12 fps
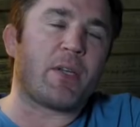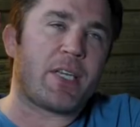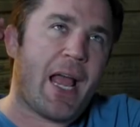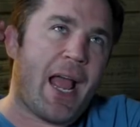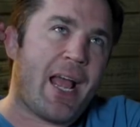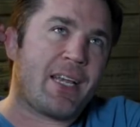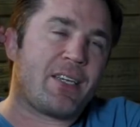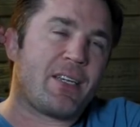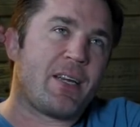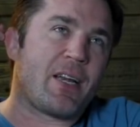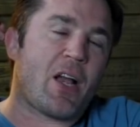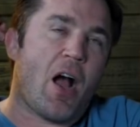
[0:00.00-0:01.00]
was
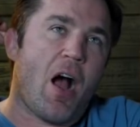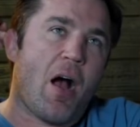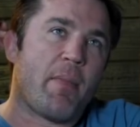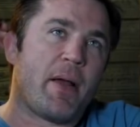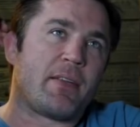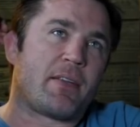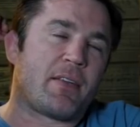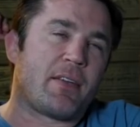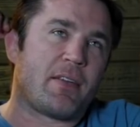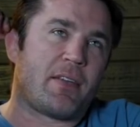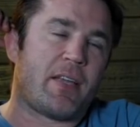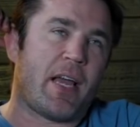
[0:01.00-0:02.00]
asked in a comments
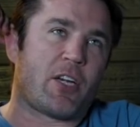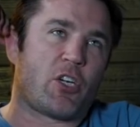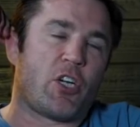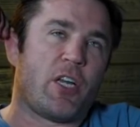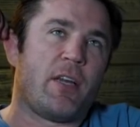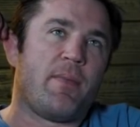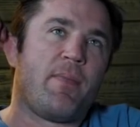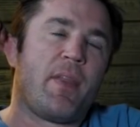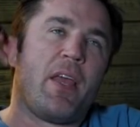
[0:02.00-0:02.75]
section.